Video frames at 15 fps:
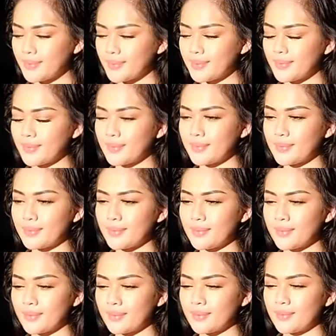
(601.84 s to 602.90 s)

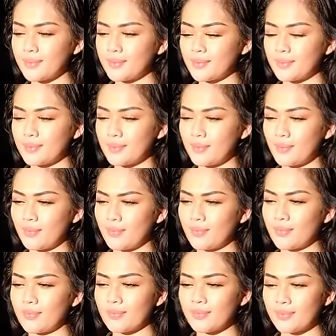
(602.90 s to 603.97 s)

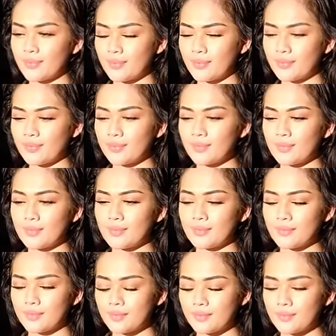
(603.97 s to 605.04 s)

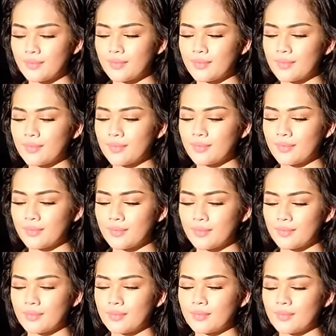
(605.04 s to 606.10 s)

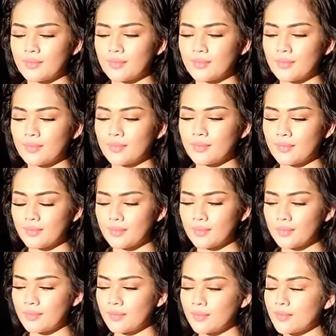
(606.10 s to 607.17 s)

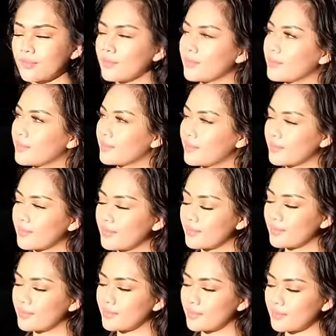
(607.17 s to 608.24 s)

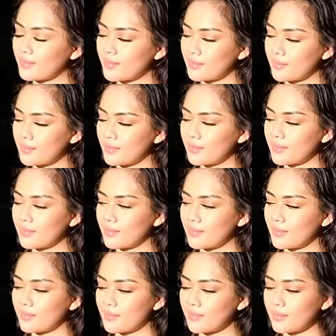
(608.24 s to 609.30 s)

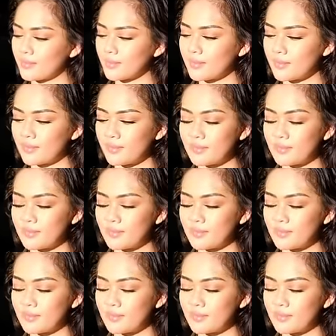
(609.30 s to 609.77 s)
(not speaking)